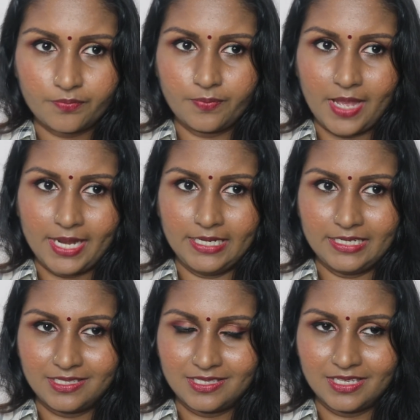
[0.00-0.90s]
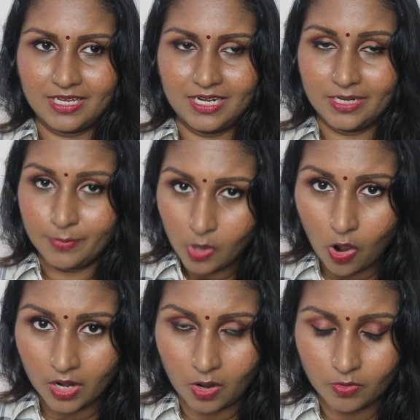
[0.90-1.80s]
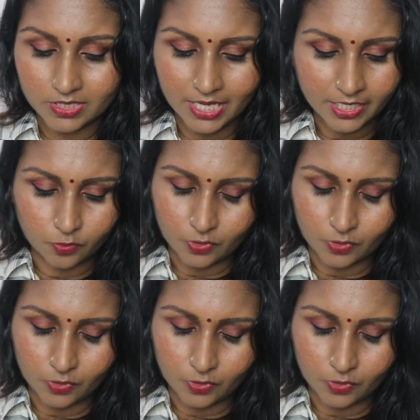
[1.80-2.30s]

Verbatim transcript: and it's a little bit hot outside you